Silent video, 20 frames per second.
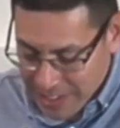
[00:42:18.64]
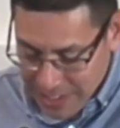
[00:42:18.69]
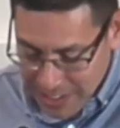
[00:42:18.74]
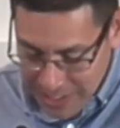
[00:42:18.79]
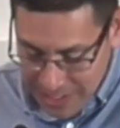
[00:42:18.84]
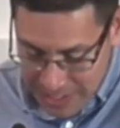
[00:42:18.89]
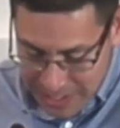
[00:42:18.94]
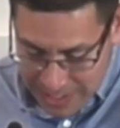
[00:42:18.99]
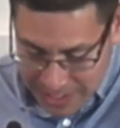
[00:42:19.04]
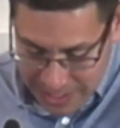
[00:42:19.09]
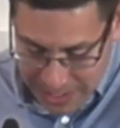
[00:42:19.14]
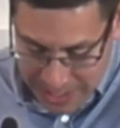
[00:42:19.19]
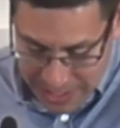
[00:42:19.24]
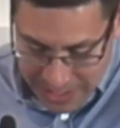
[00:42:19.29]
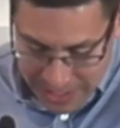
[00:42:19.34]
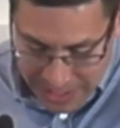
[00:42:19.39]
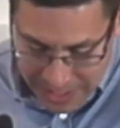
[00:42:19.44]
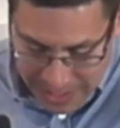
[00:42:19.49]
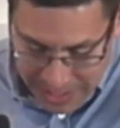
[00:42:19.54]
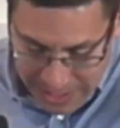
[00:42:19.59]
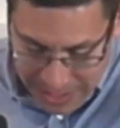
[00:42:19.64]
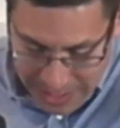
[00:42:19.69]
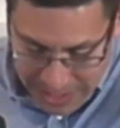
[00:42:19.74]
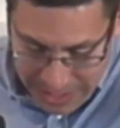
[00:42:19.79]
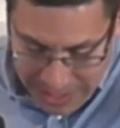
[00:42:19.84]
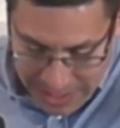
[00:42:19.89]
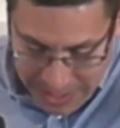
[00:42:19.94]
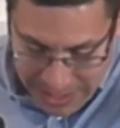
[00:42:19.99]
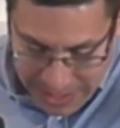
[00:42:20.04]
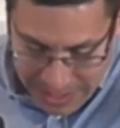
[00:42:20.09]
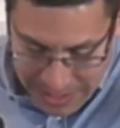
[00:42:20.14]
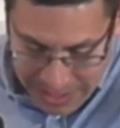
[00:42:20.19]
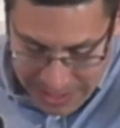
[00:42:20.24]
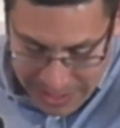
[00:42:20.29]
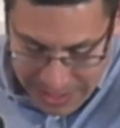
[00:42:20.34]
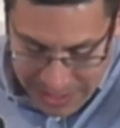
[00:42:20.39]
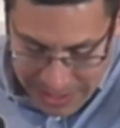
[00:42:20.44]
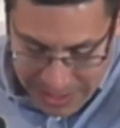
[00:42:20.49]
Nothing is said.